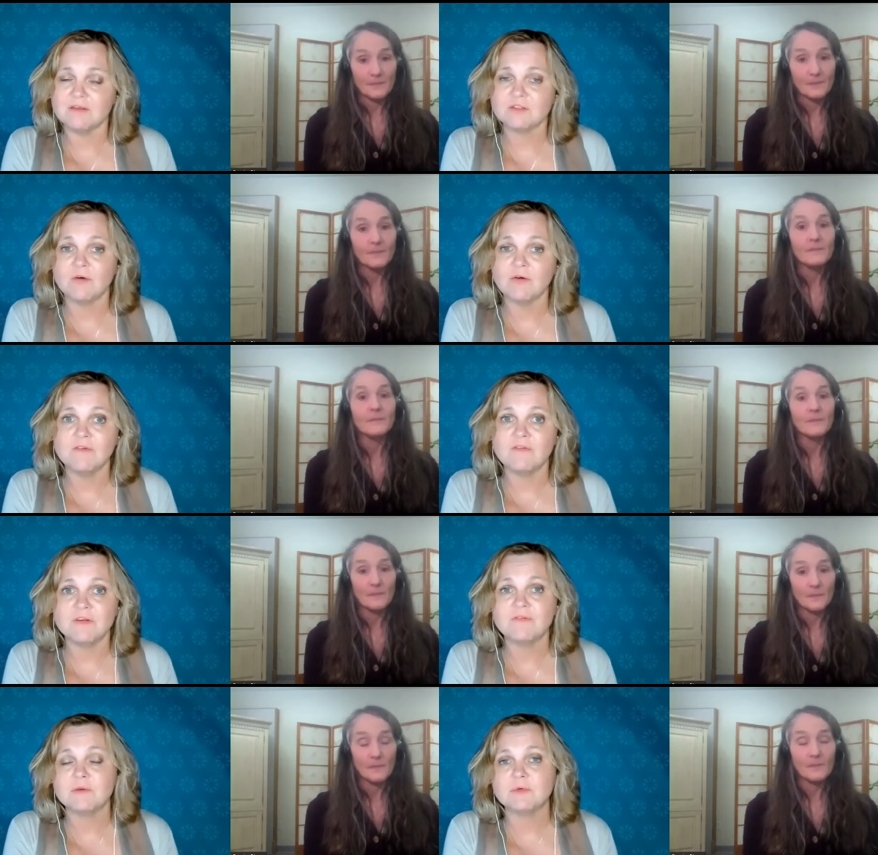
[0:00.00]
Speaker 1: so if
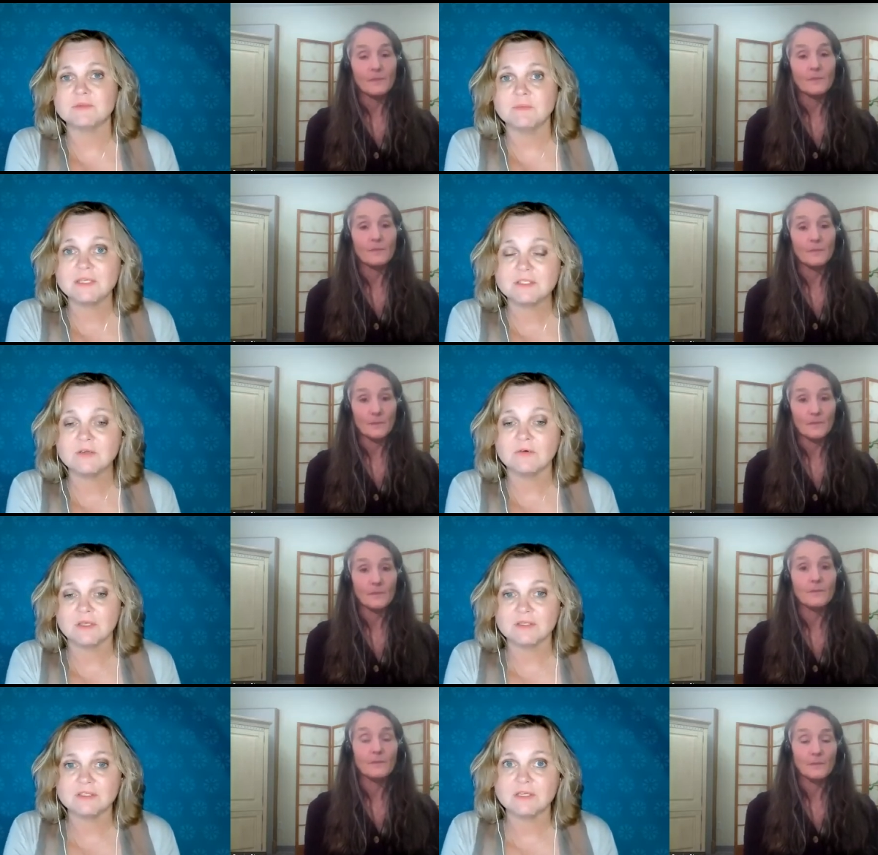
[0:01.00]
if it was missed you
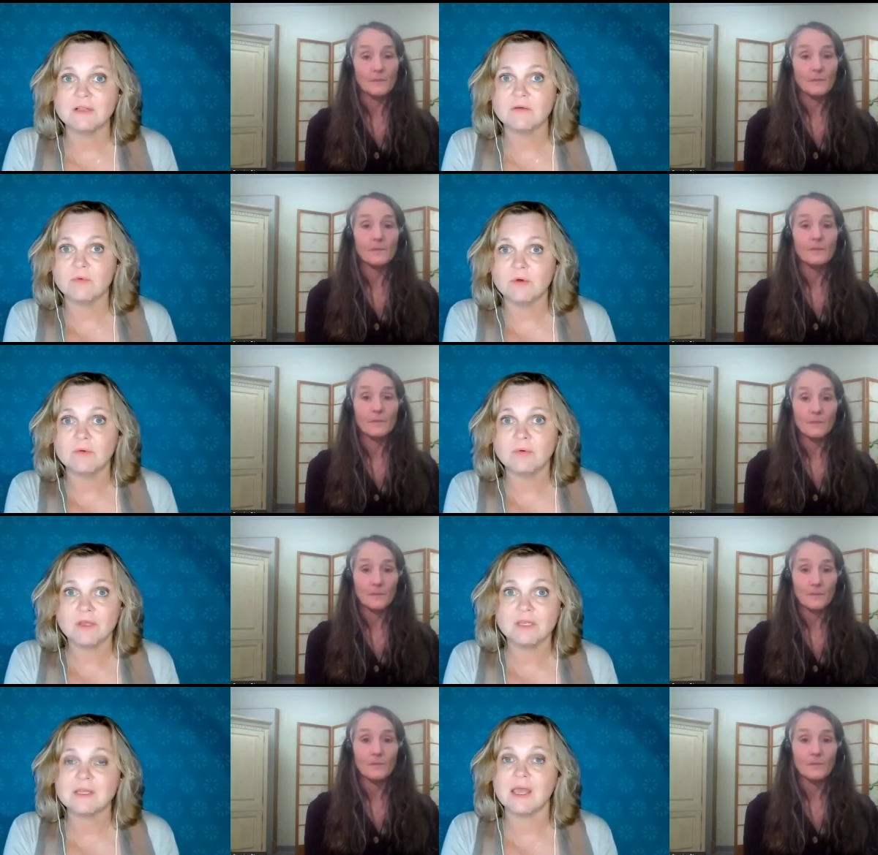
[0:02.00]
can still work with
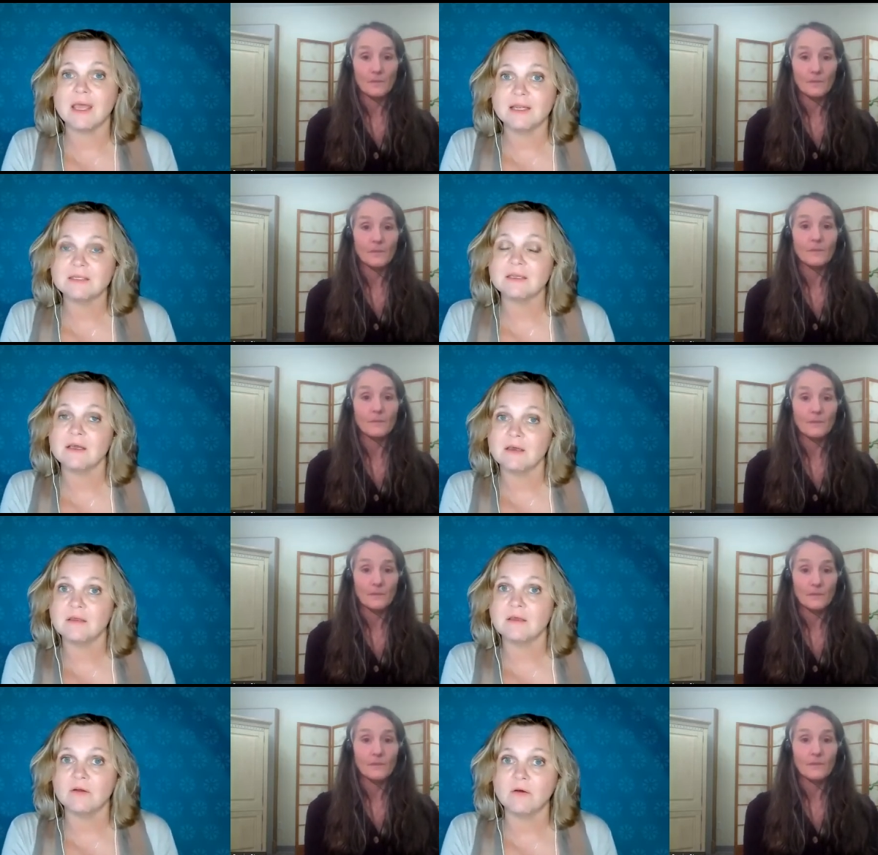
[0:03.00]
it and uh,
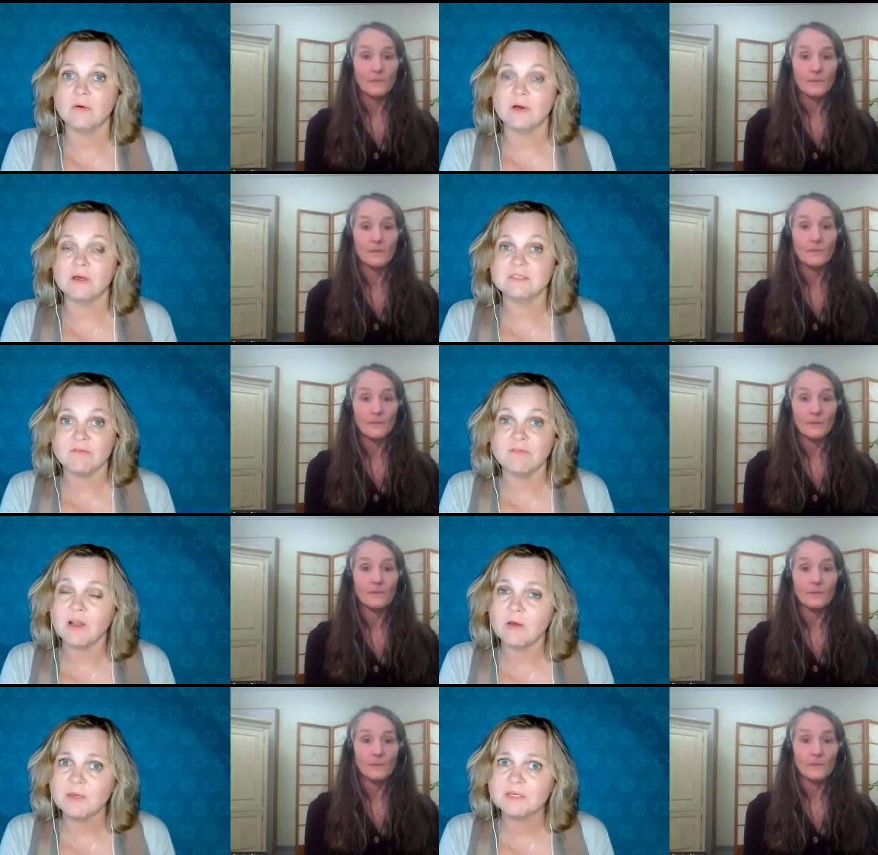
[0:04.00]
you know uh,
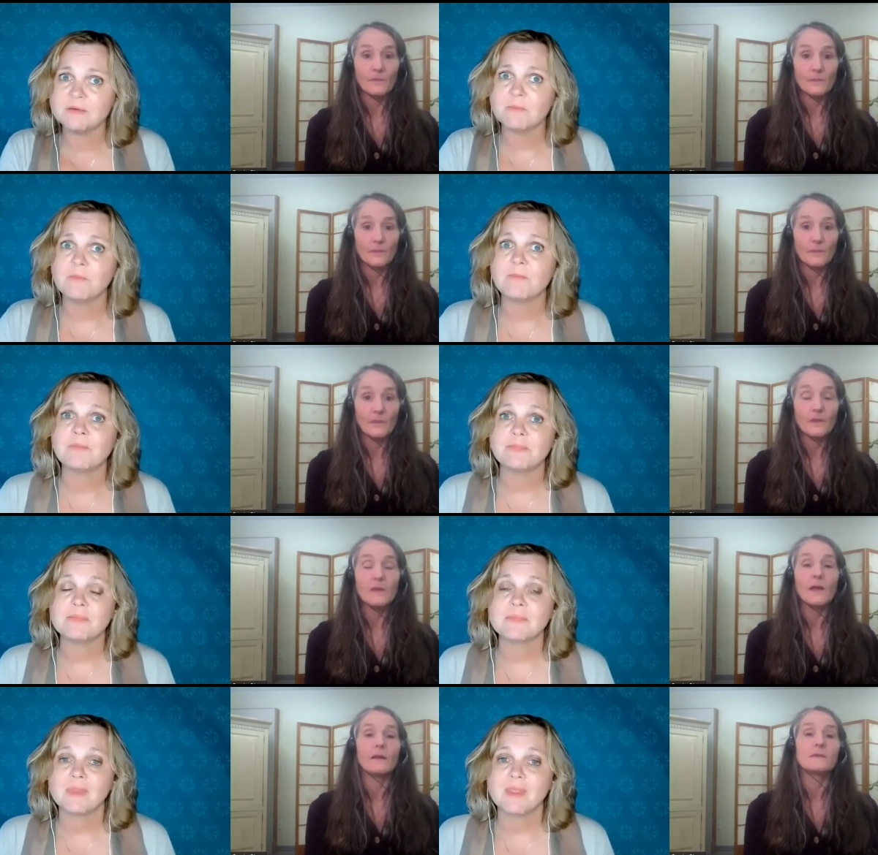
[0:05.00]
develop it
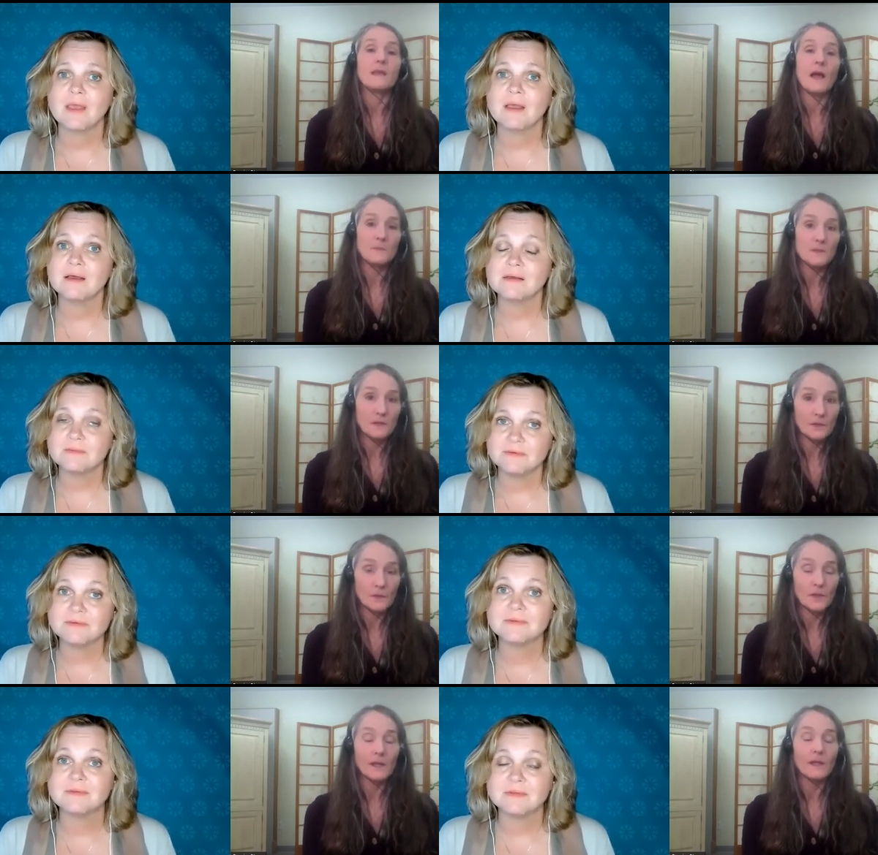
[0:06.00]
Speaker 2: yes
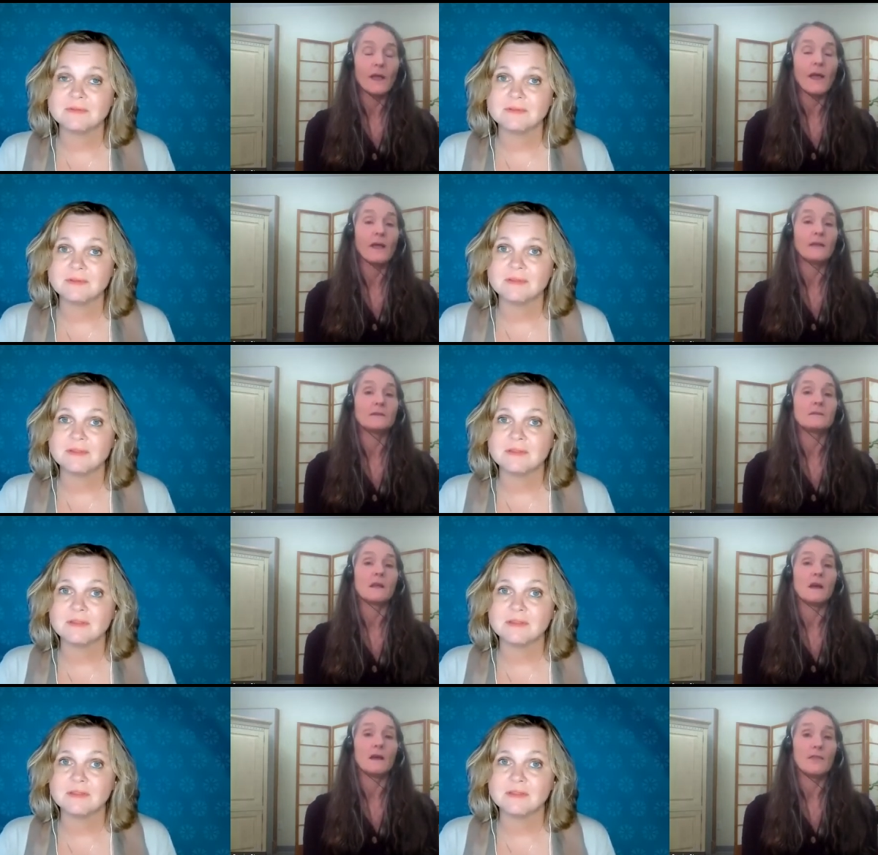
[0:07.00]
absolutely mm-hmm. and
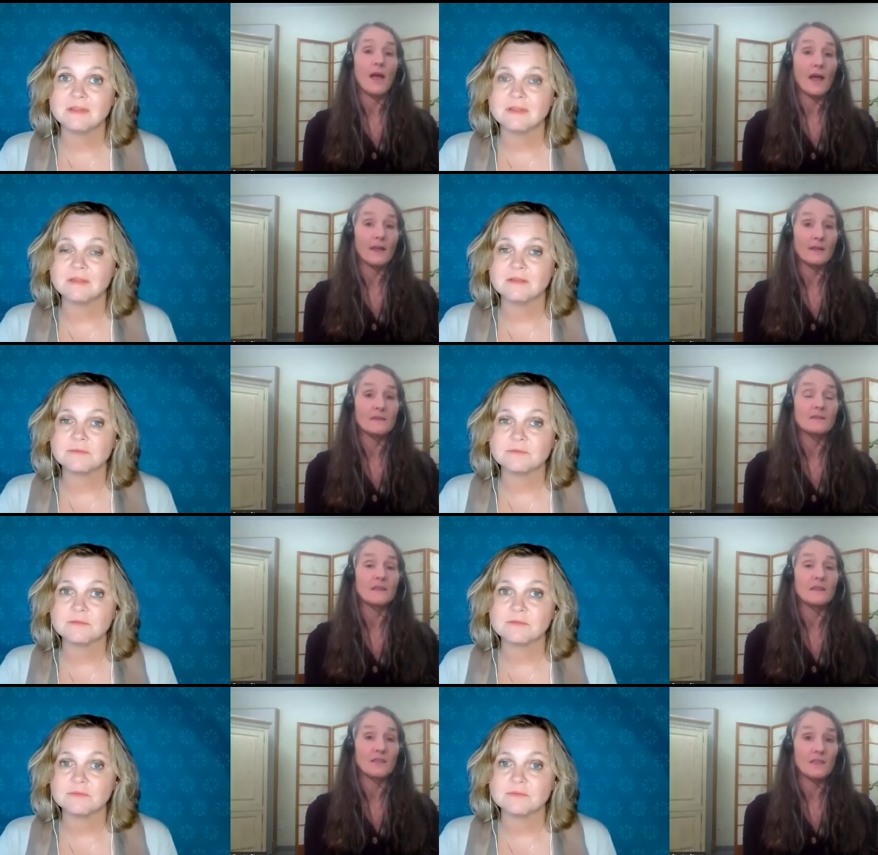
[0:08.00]
that is
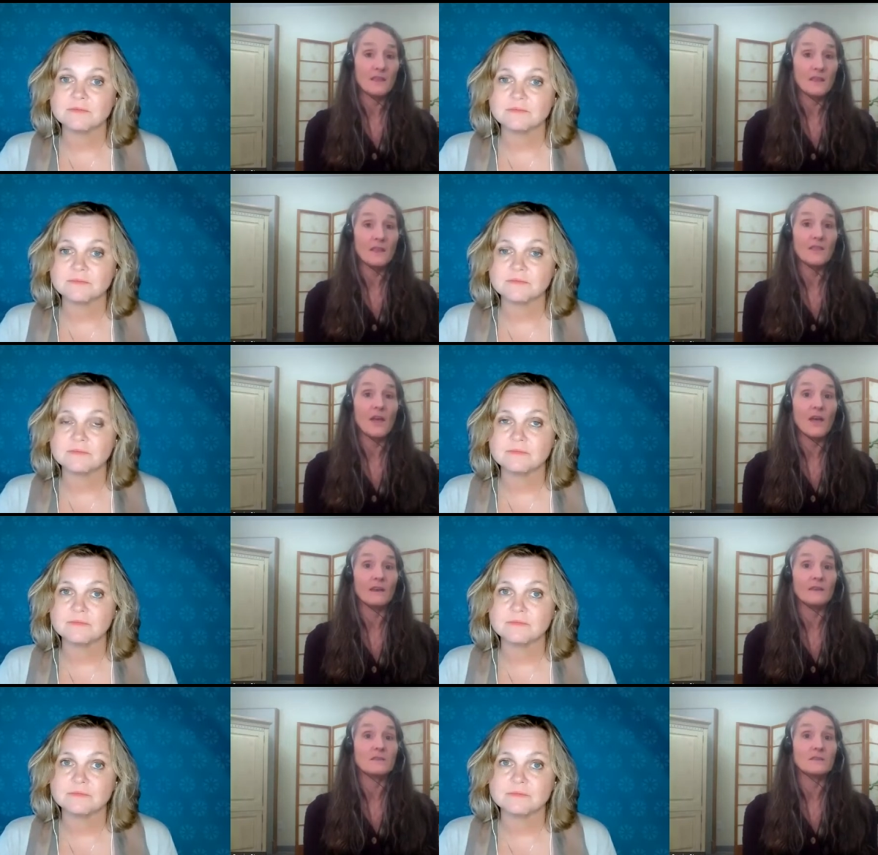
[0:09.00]
the thing that
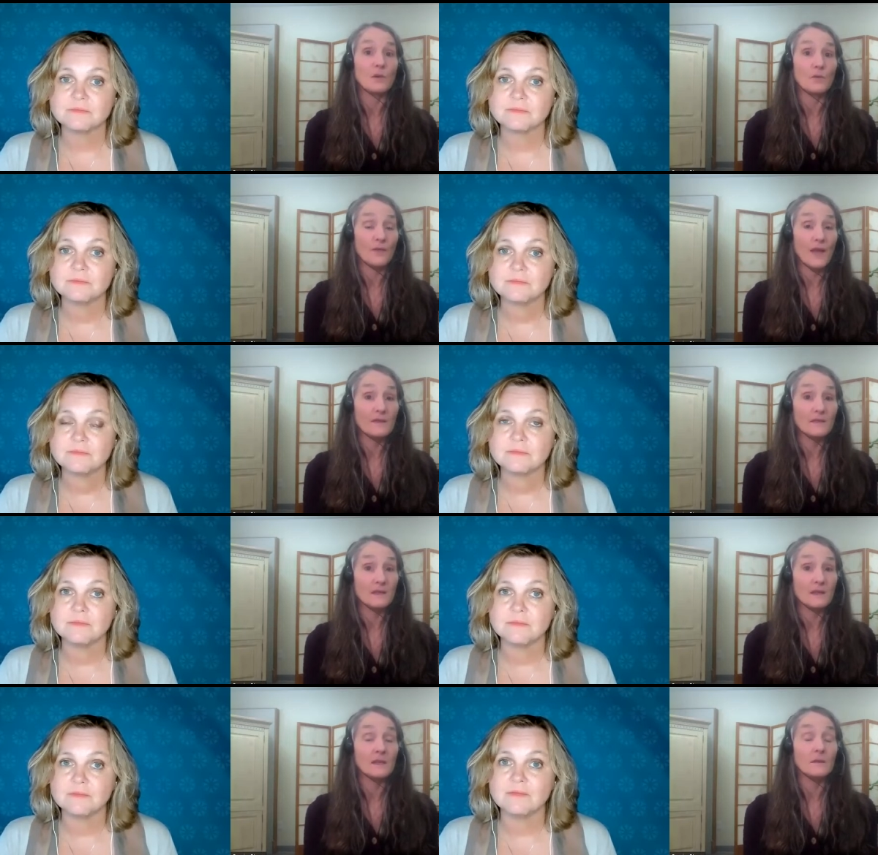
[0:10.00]
is so
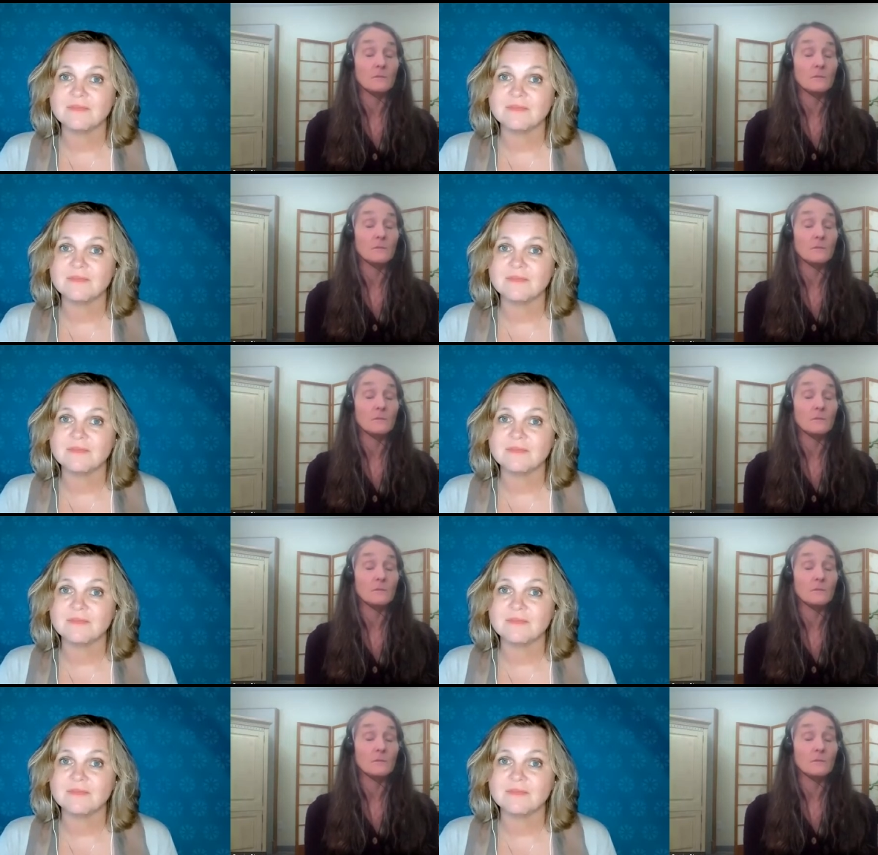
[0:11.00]
fascinating